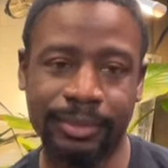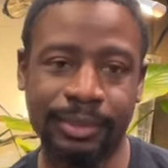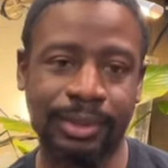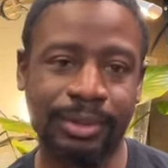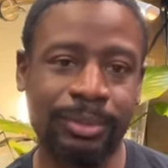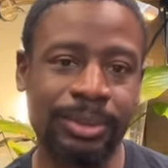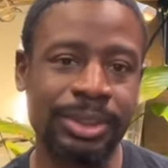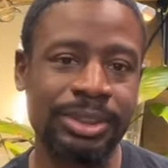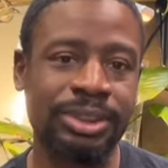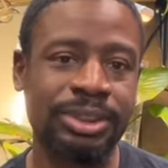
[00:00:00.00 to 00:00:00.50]

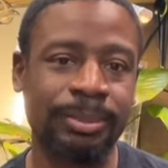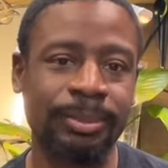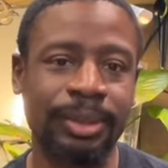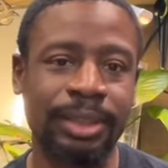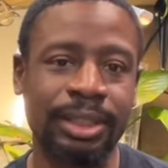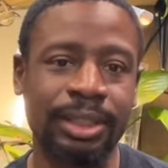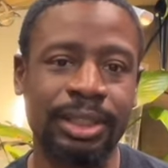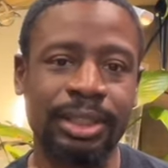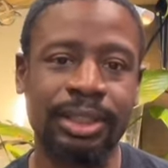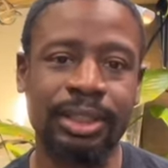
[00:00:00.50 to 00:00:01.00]
with
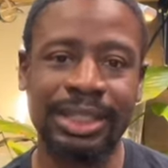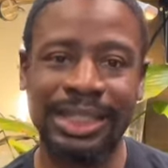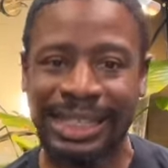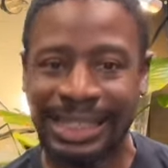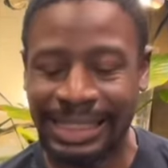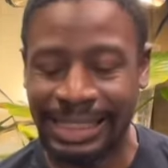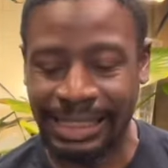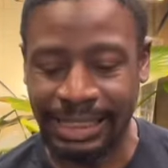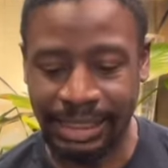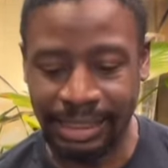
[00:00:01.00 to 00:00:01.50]
Jamon
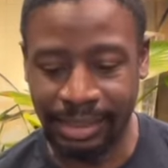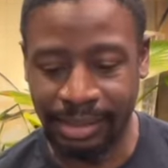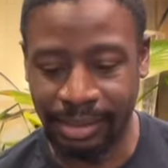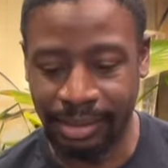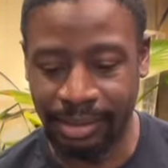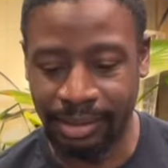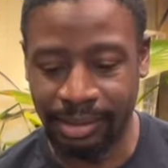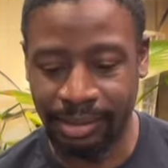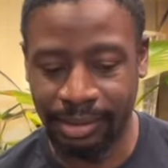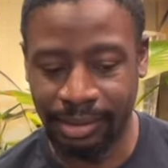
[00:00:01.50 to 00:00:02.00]
E
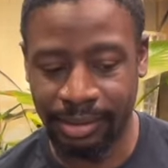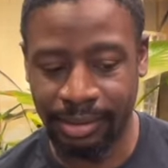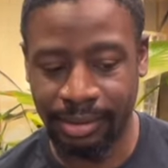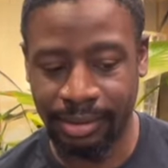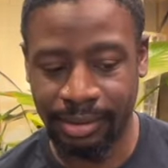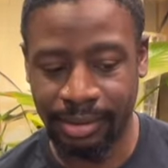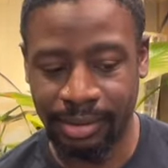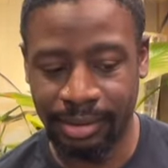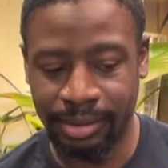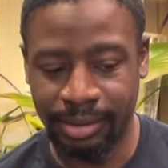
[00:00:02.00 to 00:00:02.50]

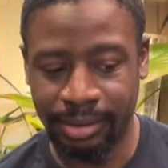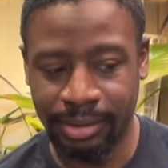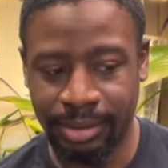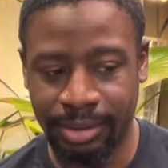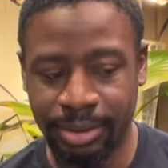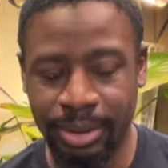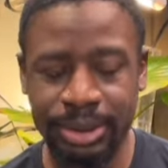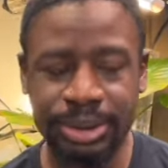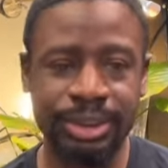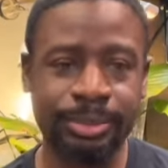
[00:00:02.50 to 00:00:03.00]

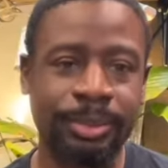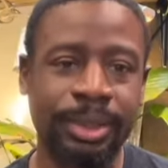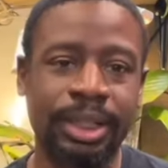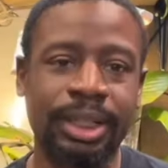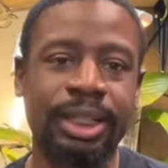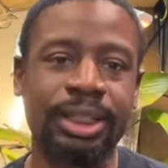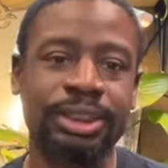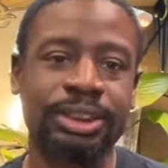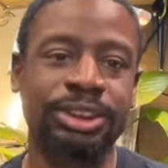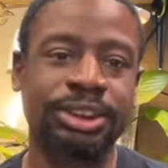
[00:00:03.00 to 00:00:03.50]
or
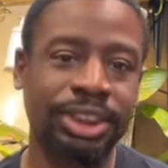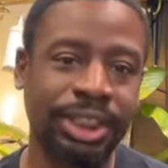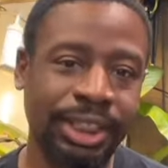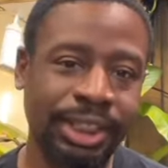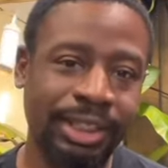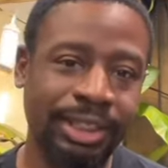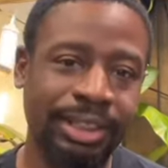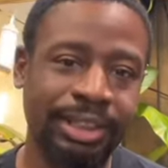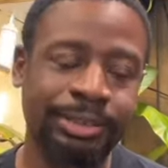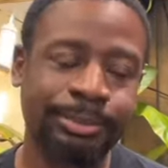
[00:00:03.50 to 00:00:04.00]
Jamon
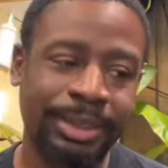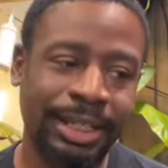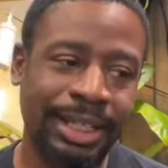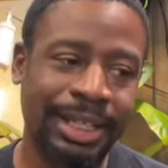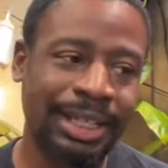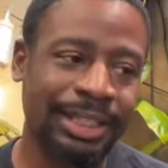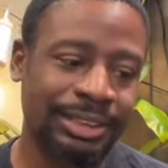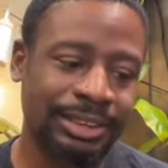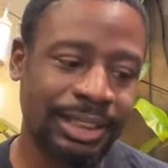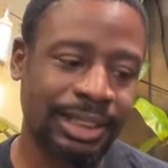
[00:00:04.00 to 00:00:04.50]
G because my
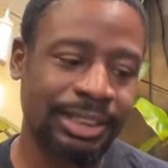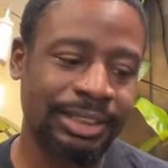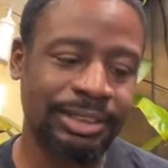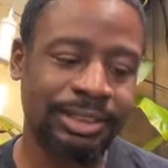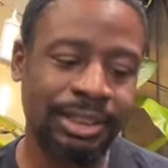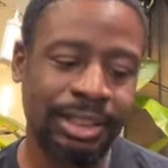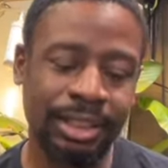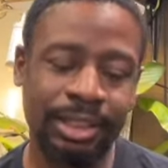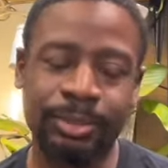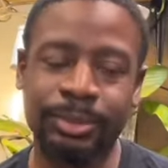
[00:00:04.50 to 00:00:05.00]
last name
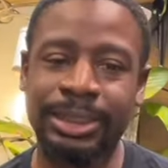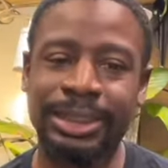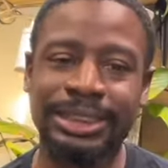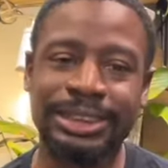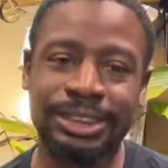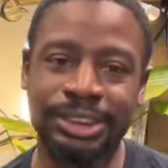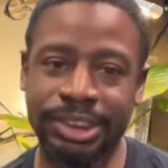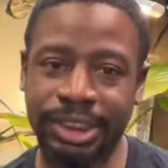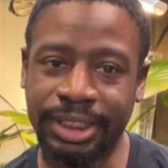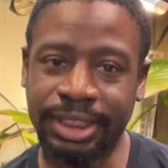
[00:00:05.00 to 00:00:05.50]
started with a
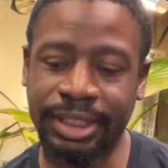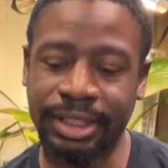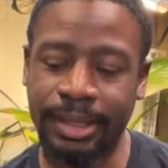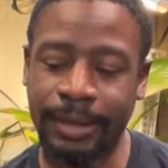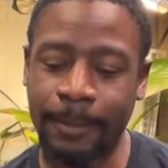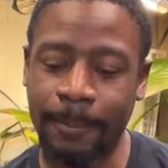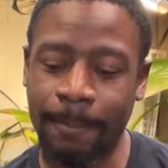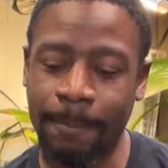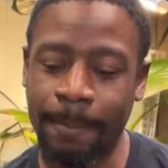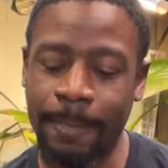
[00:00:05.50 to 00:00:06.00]
G
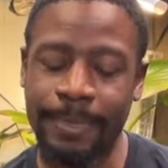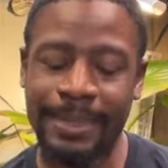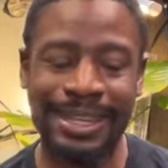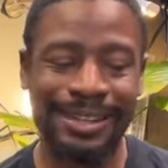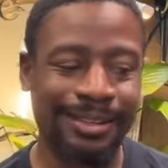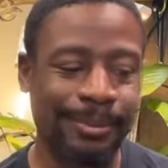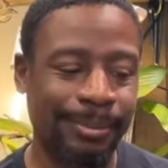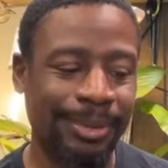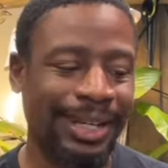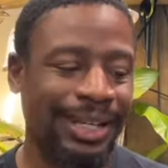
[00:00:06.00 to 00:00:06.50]
in
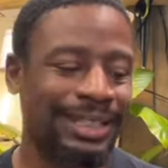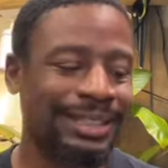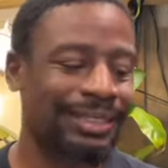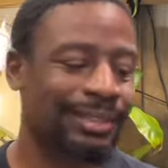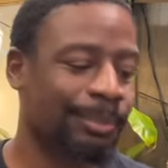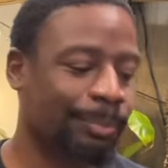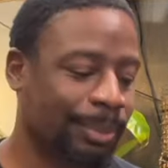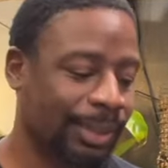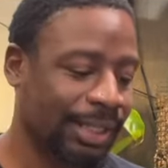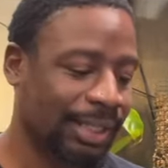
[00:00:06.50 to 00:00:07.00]
the place to
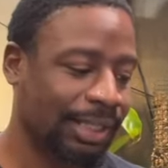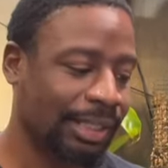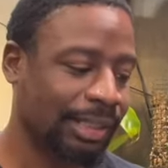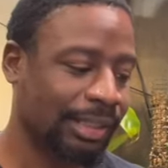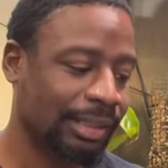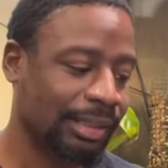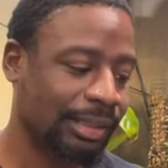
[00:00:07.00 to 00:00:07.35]
be.